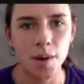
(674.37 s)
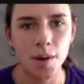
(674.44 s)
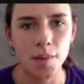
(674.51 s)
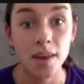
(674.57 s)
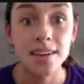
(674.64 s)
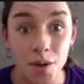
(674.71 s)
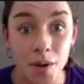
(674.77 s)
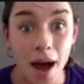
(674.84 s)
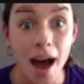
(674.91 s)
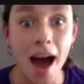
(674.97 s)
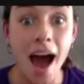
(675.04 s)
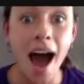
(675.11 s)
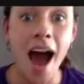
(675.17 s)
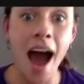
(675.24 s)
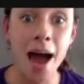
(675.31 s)
Now,
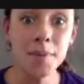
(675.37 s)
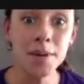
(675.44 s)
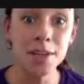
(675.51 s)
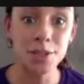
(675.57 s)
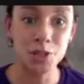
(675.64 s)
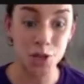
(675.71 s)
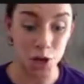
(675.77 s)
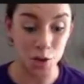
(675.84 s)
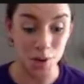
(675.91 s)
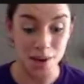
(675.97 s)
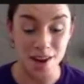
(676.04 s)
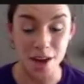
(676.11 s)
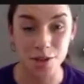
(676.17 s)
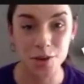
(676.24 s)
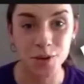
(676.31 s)
I'm going to show you
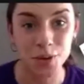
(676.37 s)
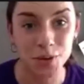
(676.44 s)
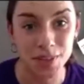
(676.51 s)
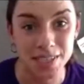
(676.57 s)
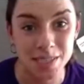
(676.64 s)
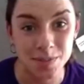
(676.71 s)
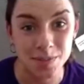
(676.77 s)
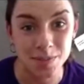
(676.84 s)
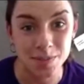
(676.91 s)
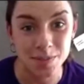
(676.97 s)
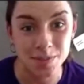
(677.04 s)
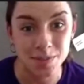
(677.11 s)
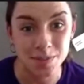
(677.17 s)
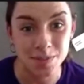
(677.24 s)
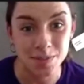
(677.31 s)
another cool experiment
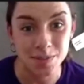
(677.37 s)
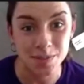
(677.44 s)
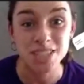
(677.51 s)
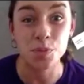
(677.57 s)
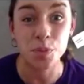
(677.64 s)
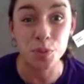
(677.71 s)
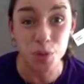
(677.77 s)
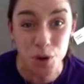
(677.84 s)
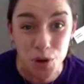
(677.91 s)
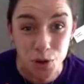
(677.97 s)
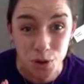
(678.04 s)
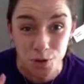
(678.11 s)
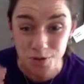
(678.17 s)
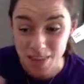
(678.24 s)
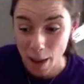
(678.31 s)
to
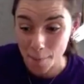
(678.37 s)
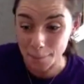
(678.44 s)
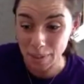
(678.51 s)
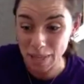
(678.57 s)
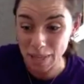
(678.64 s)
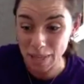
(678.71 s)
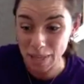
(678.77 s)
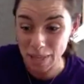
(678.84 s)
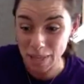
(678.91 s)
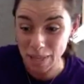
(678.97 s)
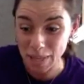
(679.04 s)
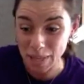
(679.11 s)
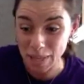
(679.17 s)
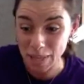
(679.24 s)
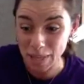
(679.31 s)
prove that black
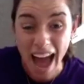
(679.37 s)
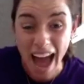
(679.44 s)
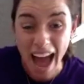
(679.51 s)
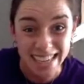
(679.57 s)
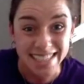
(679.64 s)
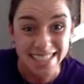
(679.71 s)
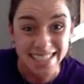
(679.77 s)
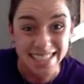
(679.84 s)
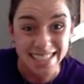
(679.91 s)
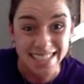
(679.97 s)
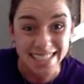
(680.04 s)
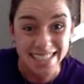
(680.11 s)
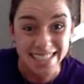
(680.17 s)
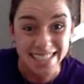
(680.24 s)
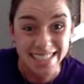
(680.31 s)
is a mixture of
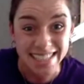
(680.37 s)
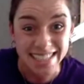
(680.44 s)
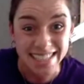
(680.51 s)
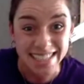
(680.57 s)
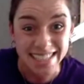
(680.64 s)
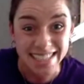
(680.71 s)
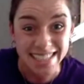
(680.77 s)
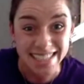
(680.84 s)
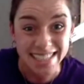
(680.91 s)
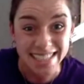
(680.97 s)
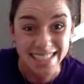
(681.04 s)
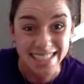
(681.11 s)
all the colors.